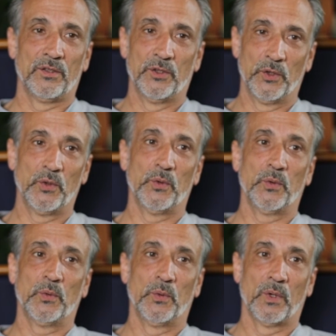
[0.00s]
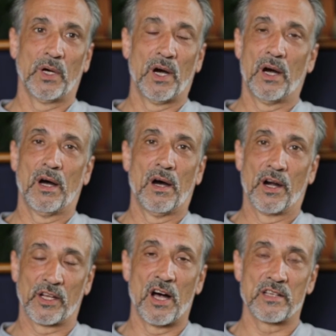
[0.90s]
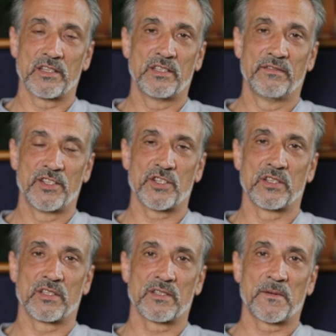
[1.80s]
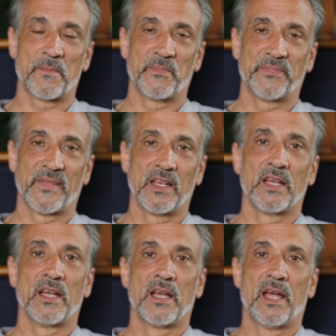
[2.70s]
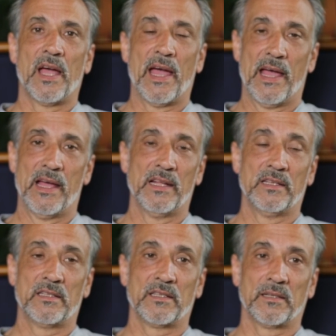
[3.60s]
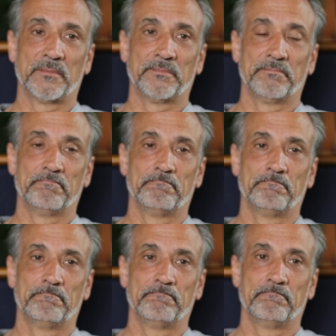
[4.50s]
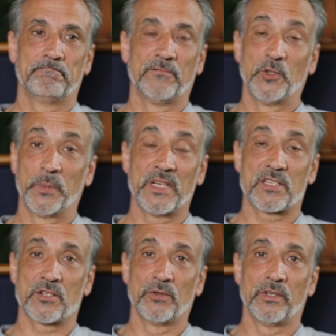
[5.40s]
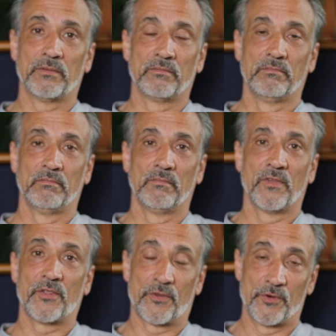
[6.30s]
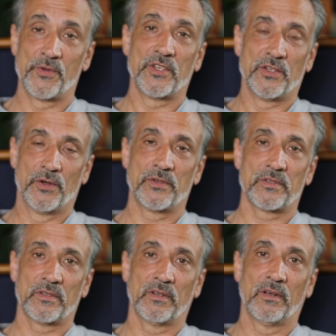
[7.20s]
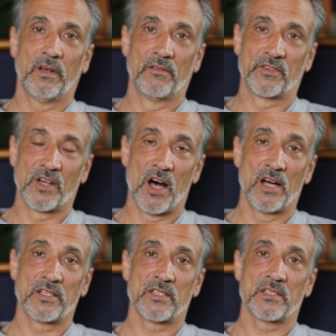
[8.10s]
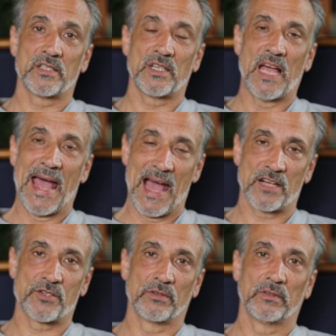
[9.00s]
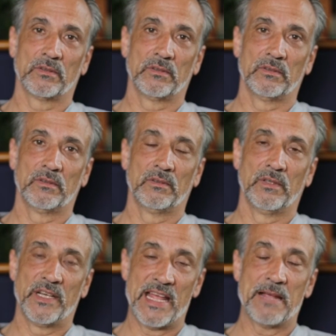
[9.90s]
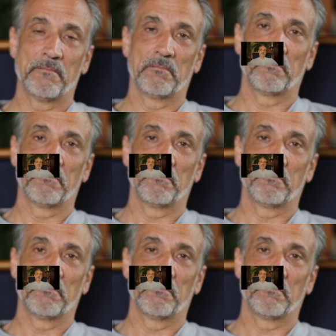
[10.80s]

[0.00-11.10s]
you are causing divisions, and you'll be excluded through the use of God's actual name.